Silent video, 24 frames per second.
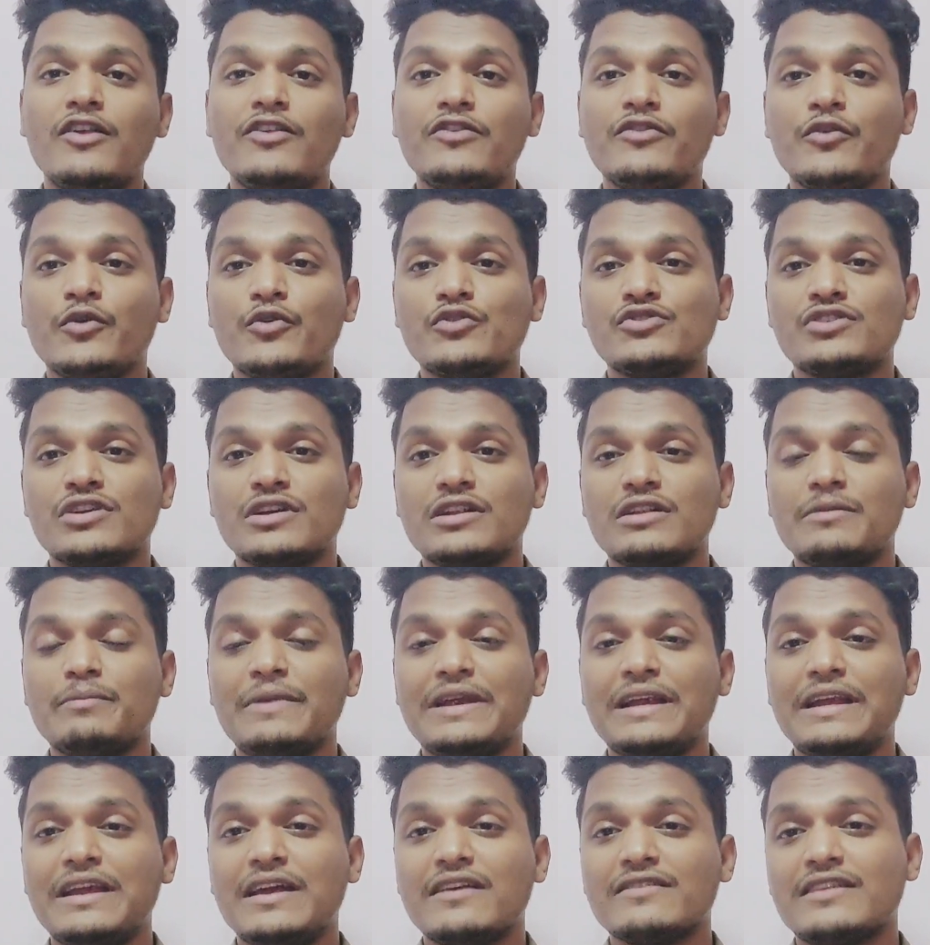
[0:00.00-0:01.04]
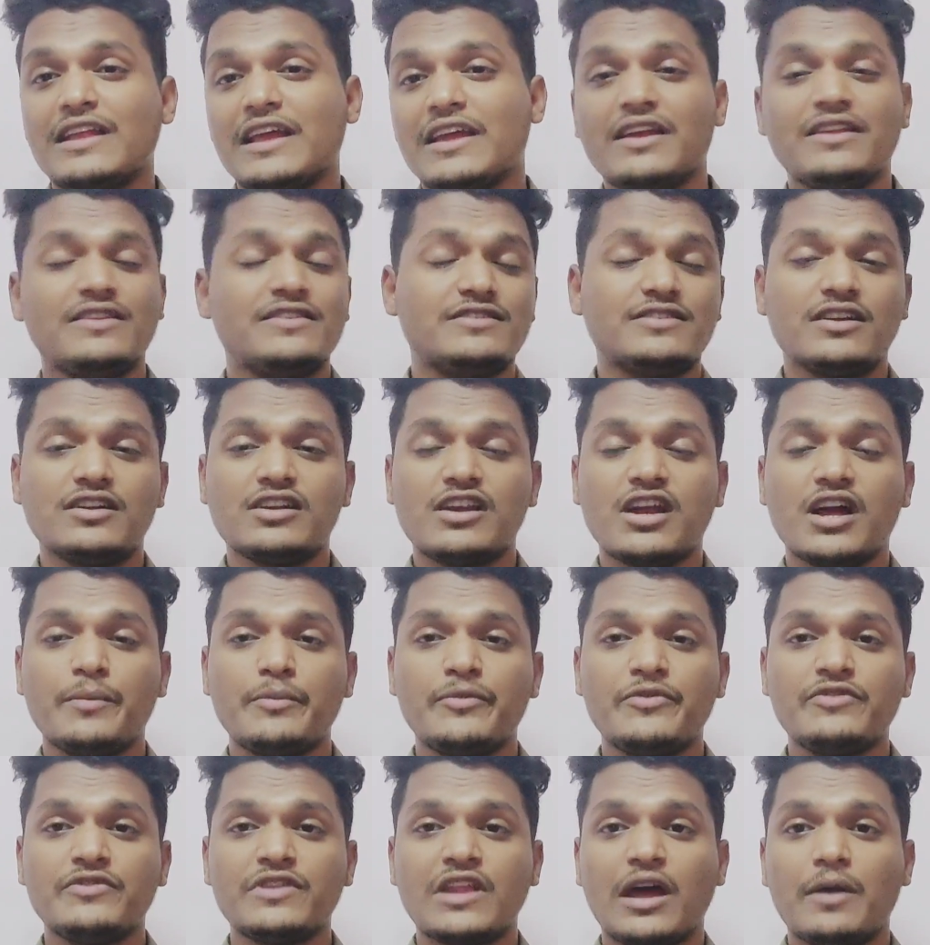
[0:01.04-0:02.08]
social medias like
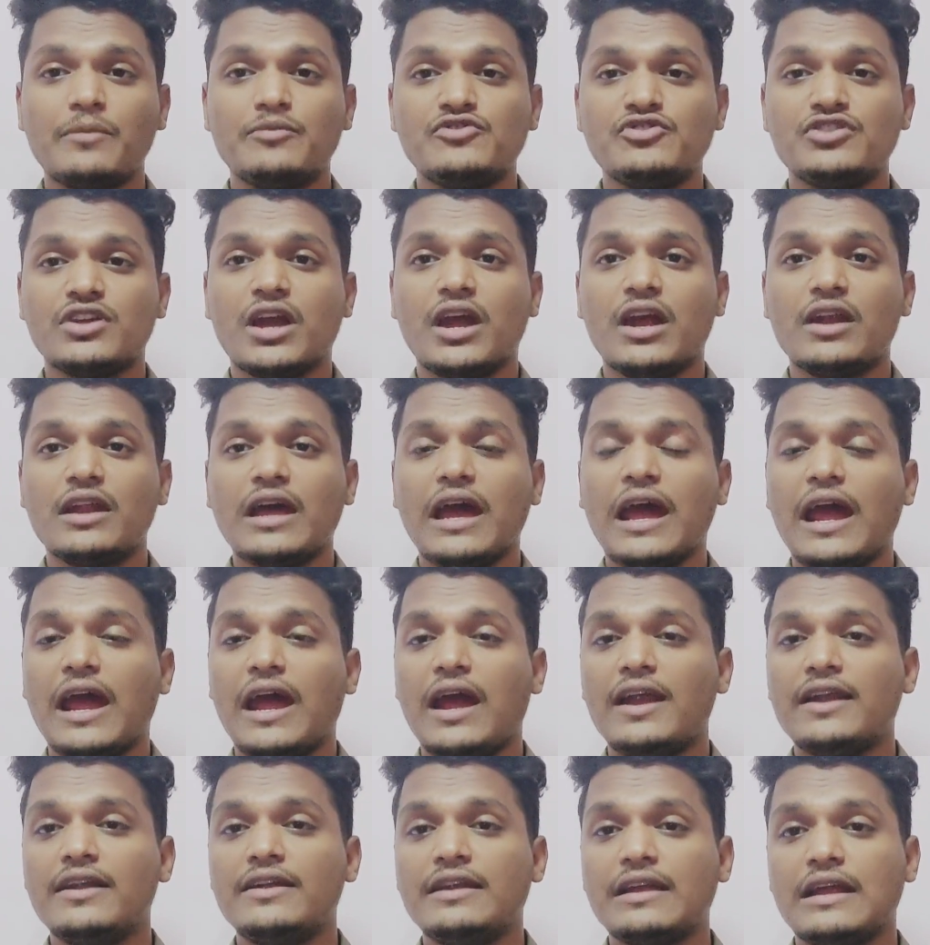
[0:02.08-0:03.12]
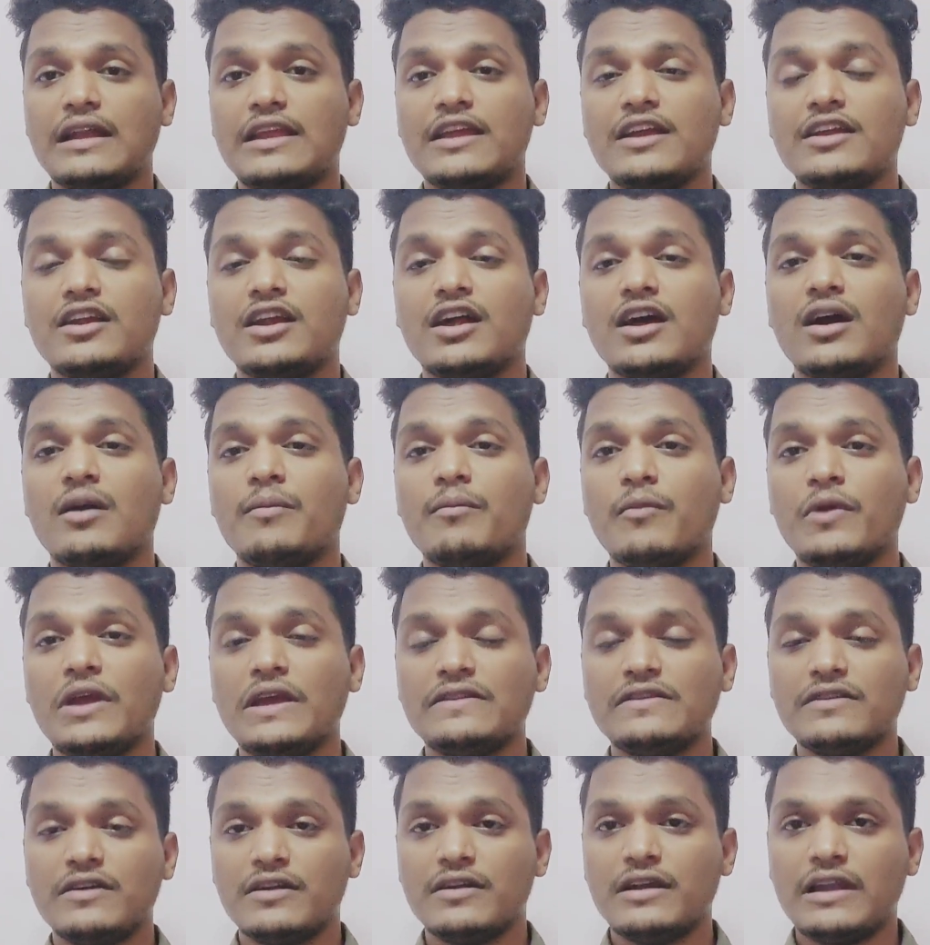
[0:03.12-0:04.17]
Instagram, Snapchat and Telegram
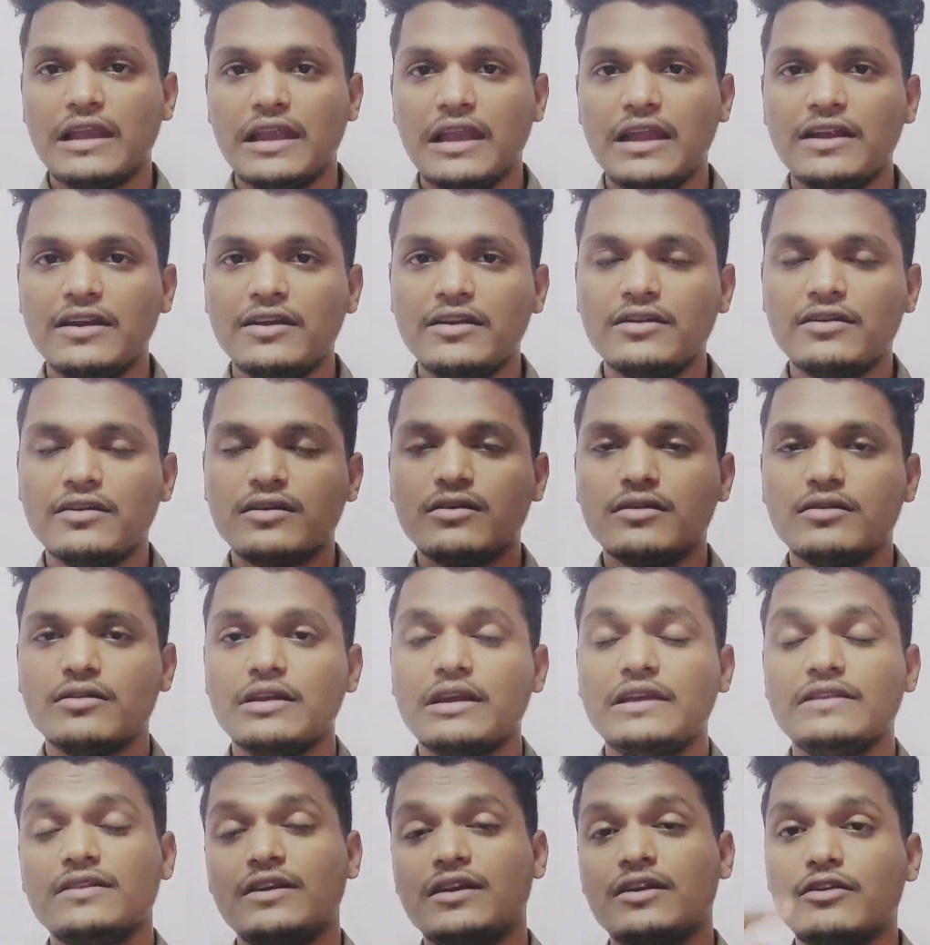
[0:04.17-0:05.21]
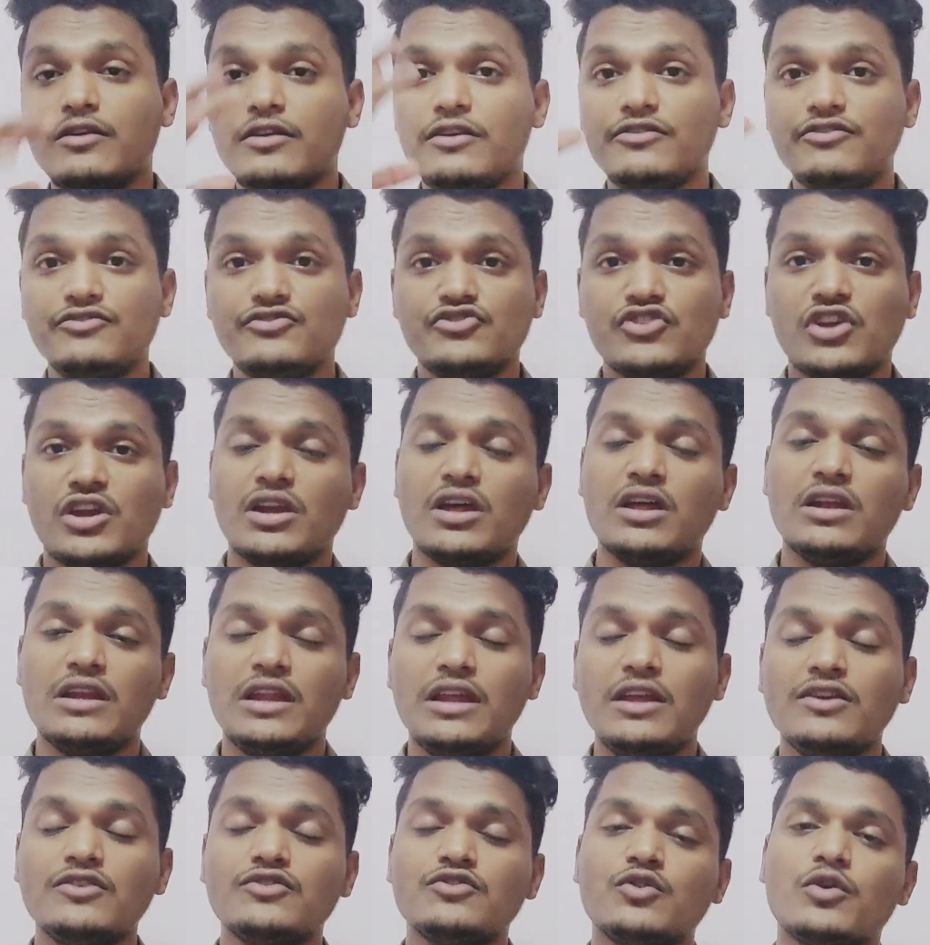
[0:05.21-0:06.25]
in the link, in the channel link.